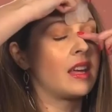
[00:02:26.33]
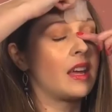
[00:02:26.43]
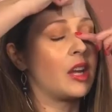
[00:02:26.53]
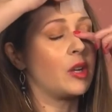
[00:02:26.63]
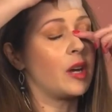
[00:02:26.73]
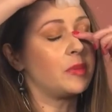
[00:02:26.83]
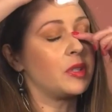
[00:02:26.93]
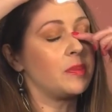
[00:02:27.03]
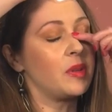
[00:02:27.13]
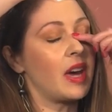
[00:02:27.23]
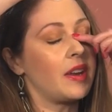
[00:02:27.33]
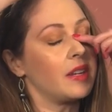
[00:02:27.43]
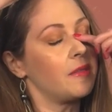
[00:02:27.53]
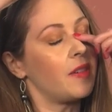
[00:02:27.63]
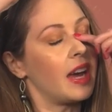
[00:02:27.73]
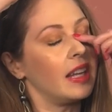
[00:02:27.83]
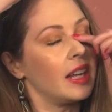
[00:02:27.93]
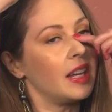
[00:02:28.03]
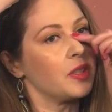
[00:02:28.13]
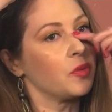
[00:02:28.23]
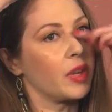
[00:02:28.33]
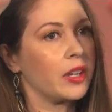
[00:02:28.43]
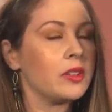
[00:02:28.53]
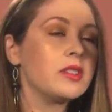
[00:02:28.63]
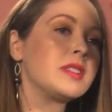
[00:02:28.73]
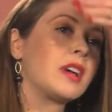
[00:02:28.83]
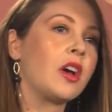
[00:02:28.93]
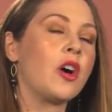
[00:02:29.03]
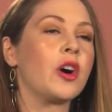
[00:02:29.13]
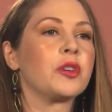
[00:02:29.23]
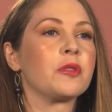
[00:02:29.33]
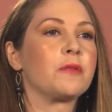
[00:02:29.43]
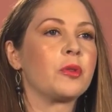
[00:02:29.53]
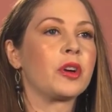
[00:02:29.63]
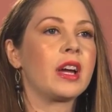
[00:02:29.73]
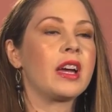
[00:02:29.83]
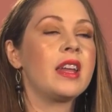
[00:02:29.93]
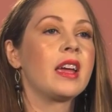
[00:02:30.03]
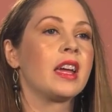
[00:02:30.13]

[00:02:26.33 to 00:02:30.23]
and you help to smooth out any fine lines and wrinkles on your forehead.